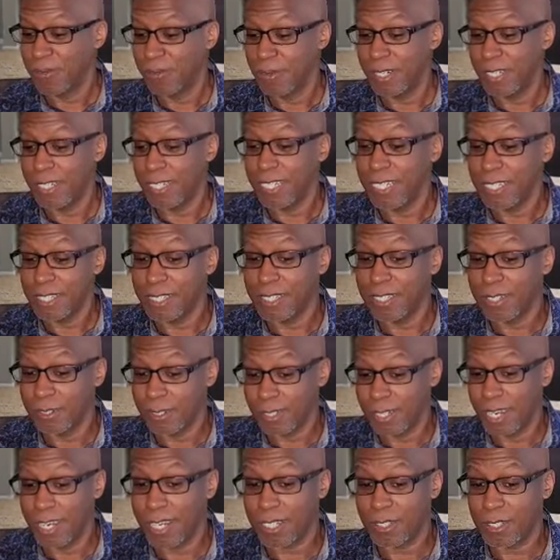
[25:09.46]
when he
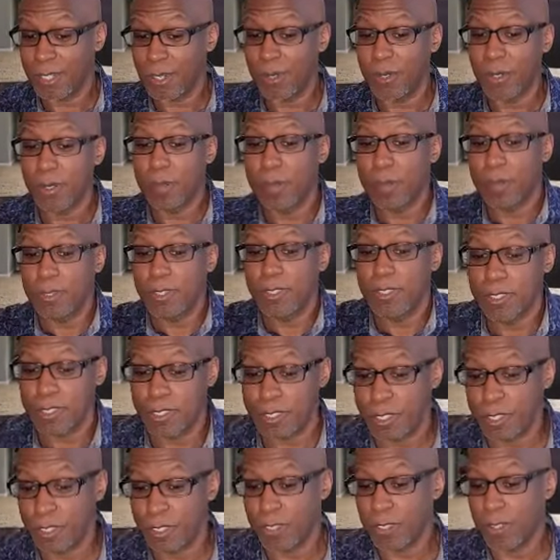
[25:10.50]
God told him, "Put your
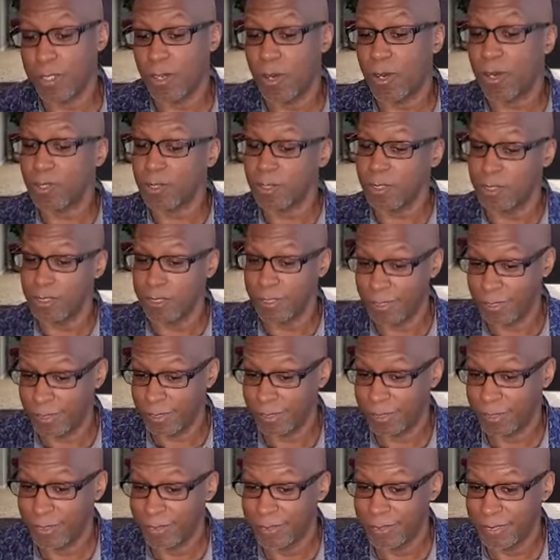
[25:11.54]
son on the altar,"
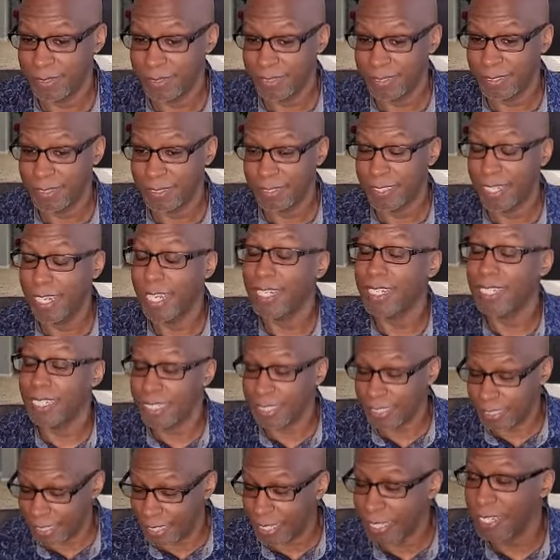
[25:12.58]
and
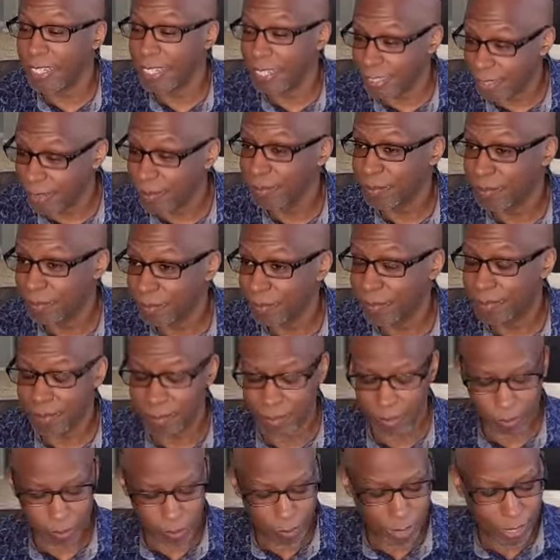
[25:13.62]
that's he did right. it.
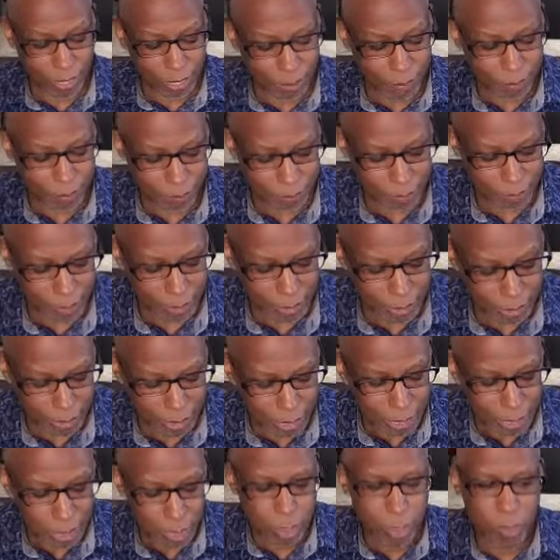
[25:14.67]
Wow. Right.
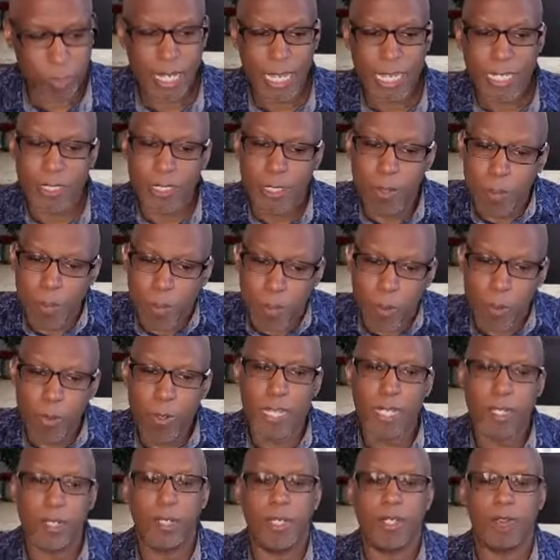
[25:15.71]
So that's the
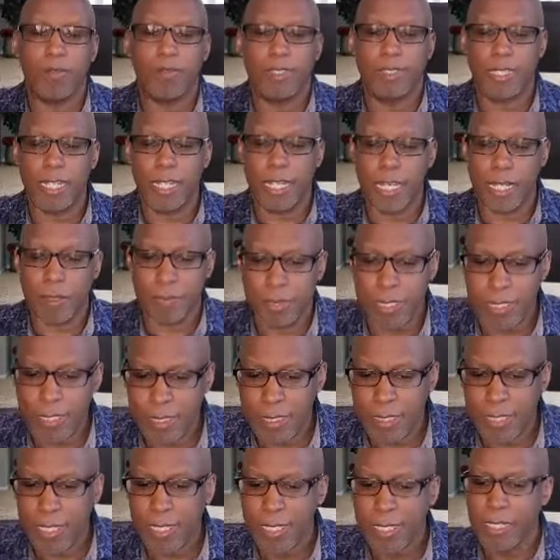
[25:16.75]
point of James.
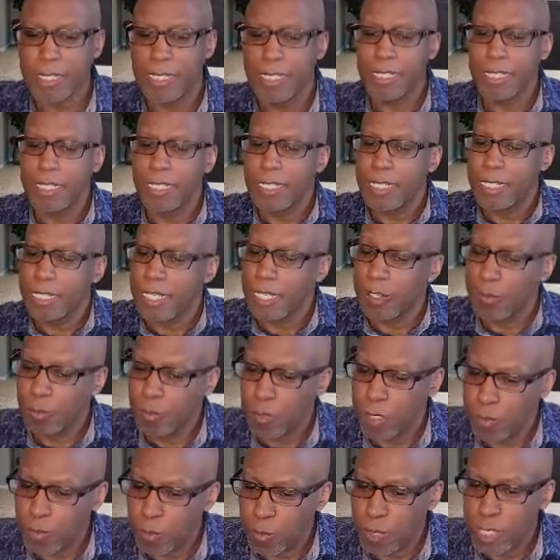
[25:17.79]
He's saying, if
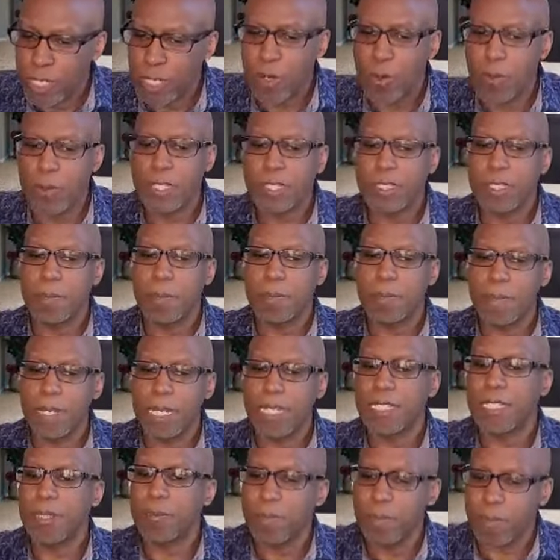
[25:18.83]
if we're going to
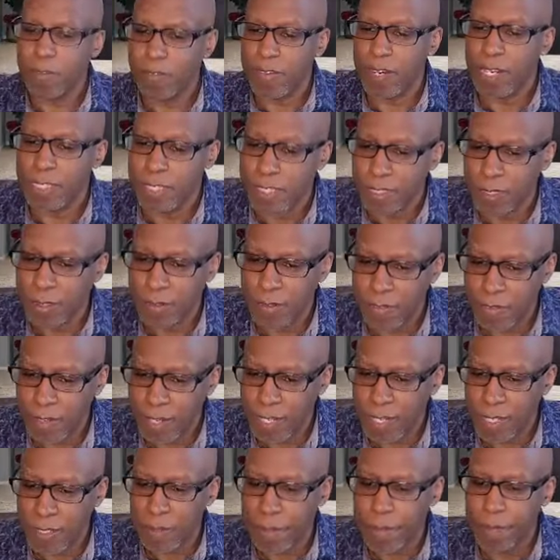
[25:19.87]
make the profession of
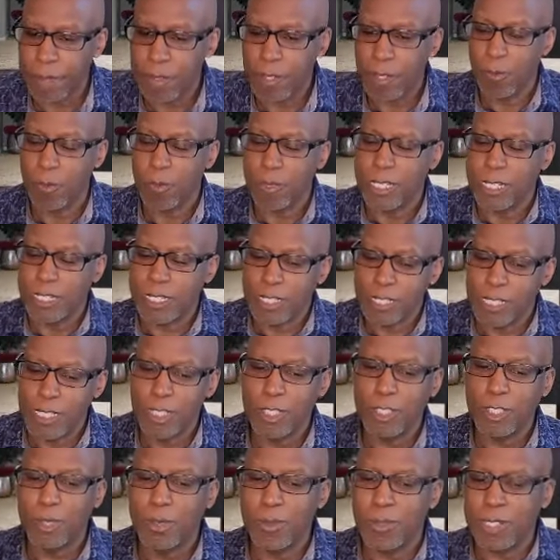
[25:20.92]
faith, mm-hmm. we
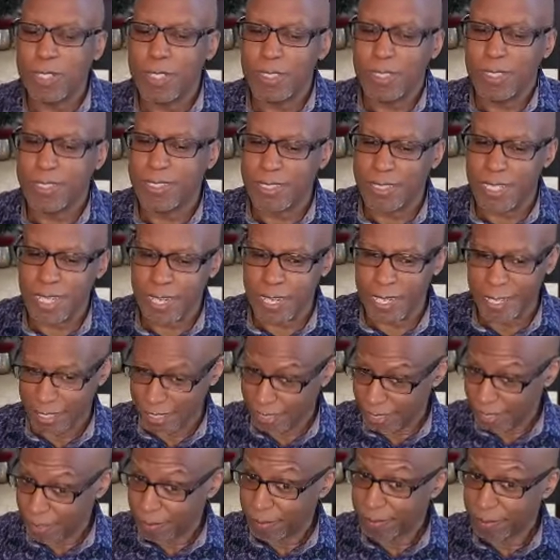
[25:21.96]
need to
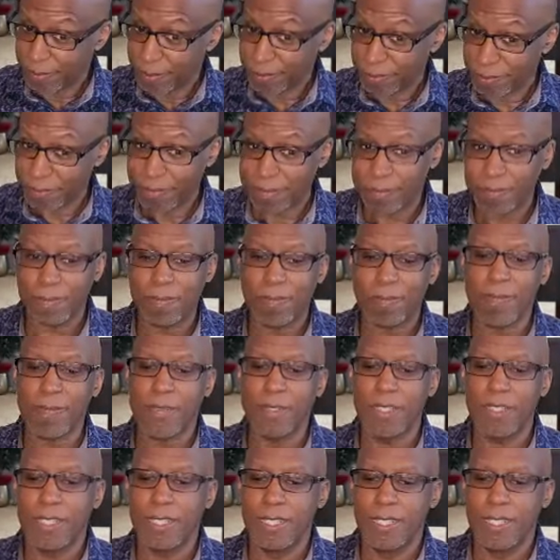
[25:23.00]
understand
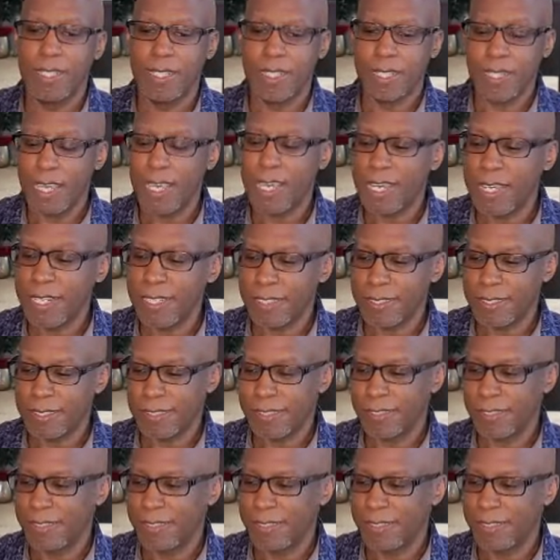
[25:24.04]
that